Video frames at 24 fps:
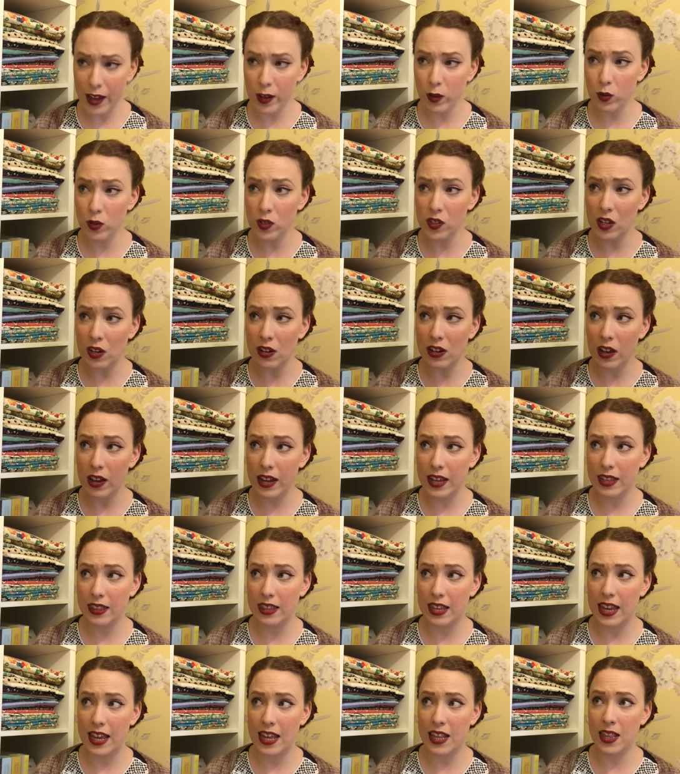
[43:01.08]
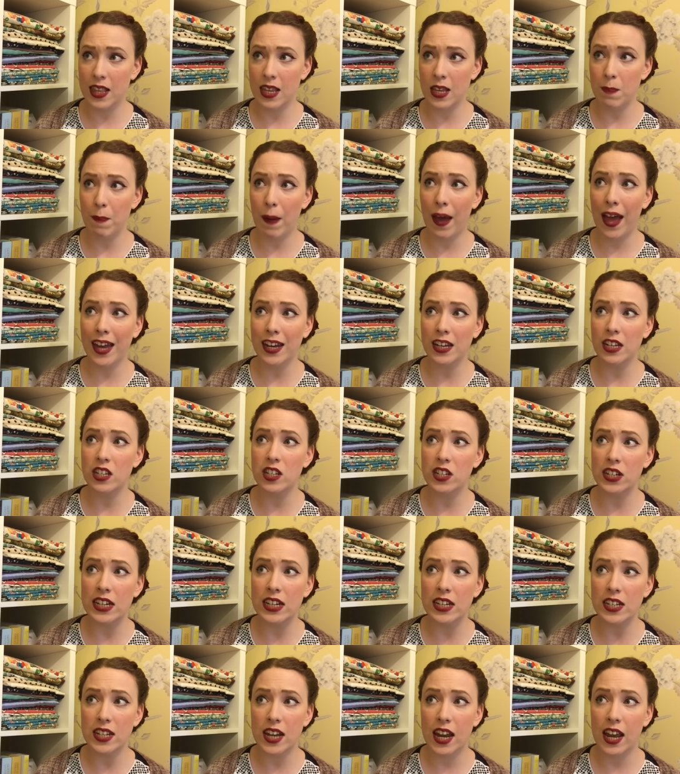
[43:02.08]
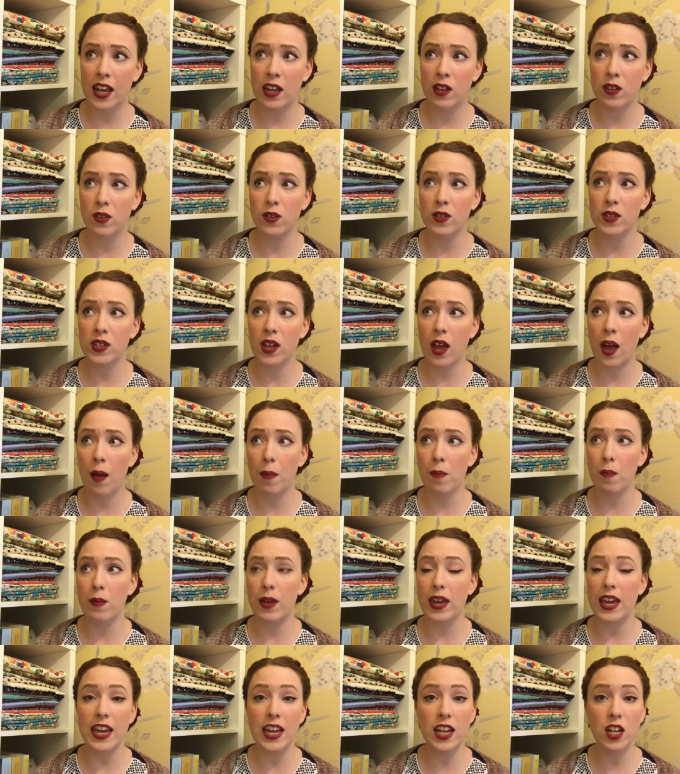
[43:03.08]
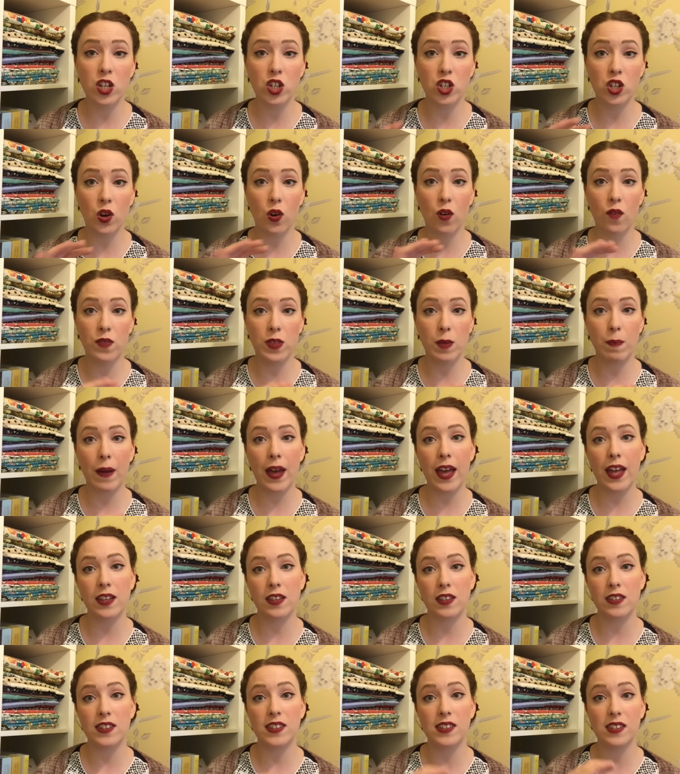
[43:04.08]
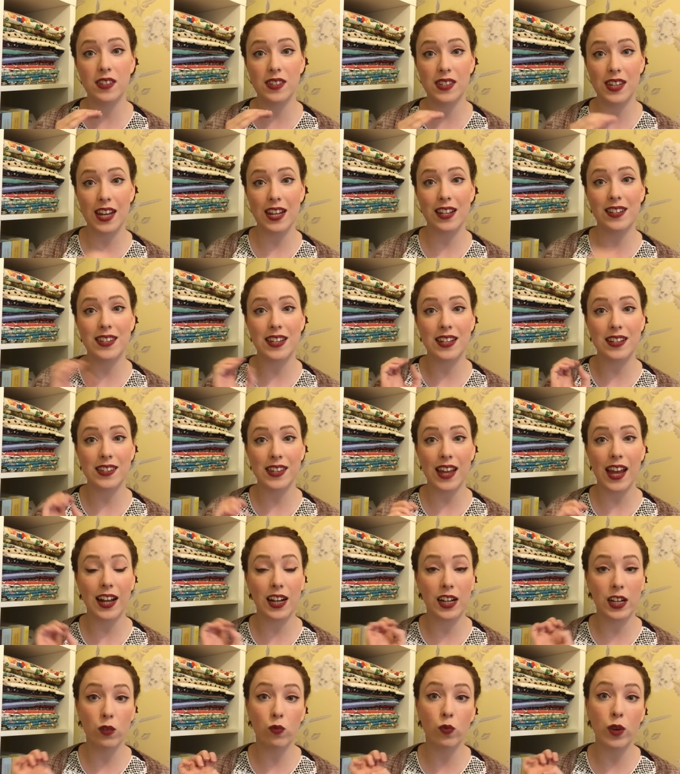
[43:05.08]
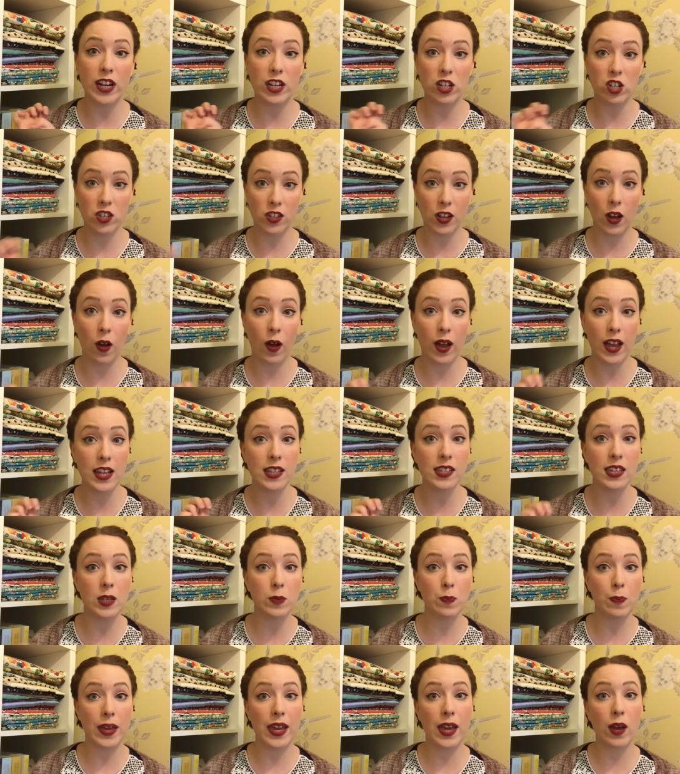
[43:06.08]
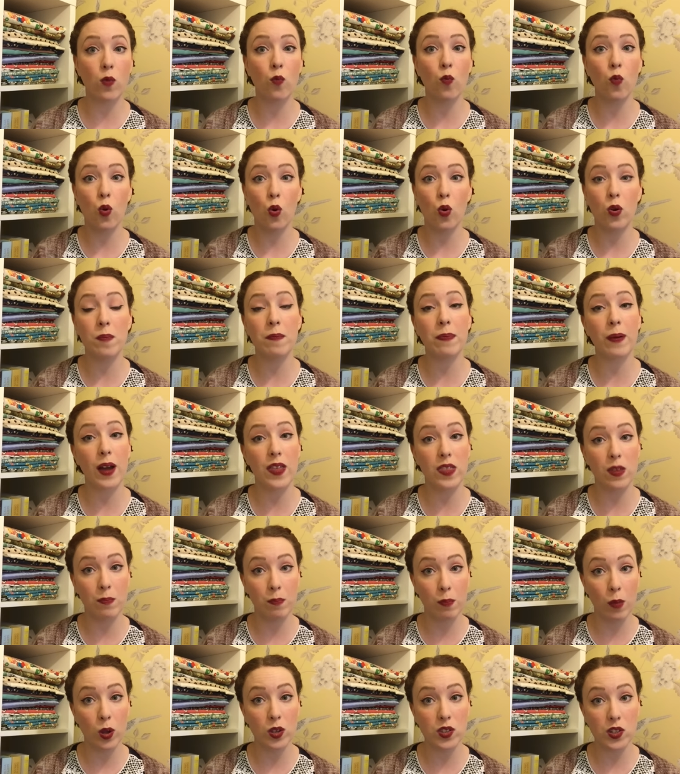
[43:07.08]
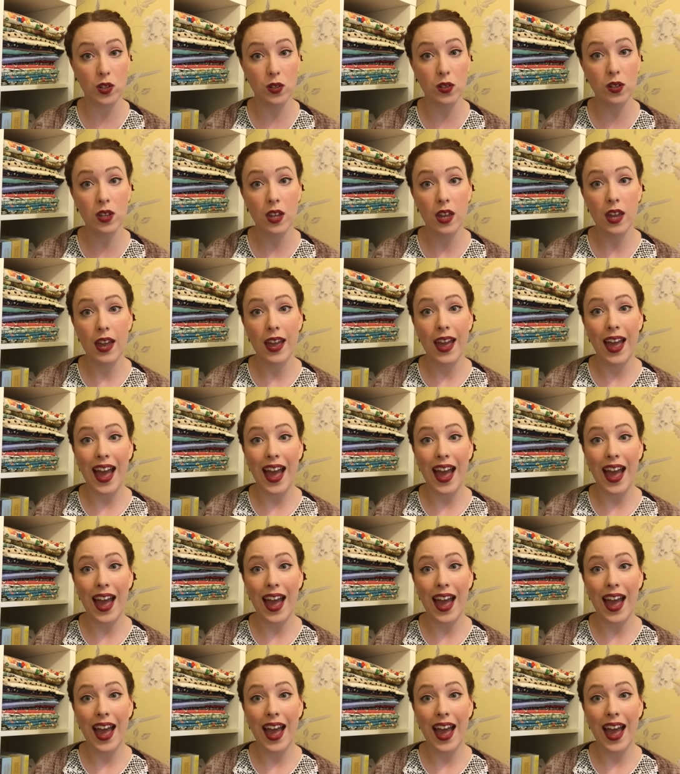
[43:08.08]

I also like that in the pattern details, um, each of the patterns states exactly which size is being worn by the model